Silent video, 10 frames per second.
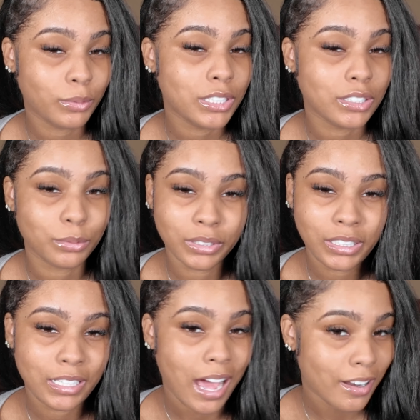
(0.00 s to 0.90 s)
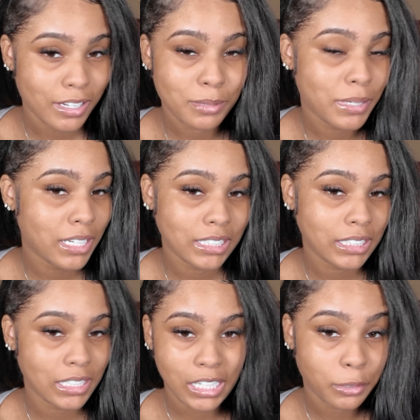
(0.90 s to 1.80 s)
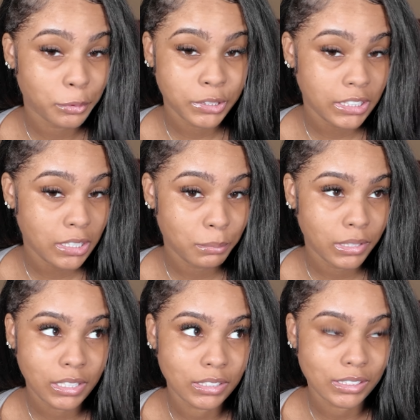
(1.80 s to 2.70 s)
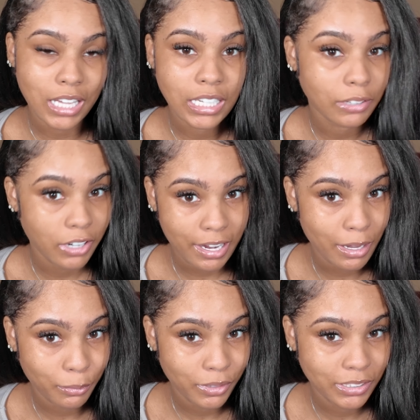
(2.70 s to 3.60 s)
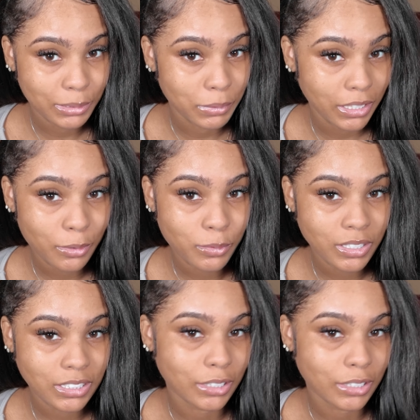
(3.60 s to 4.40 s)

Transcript: which is really not an updated skincare routine because I never had one to begin with.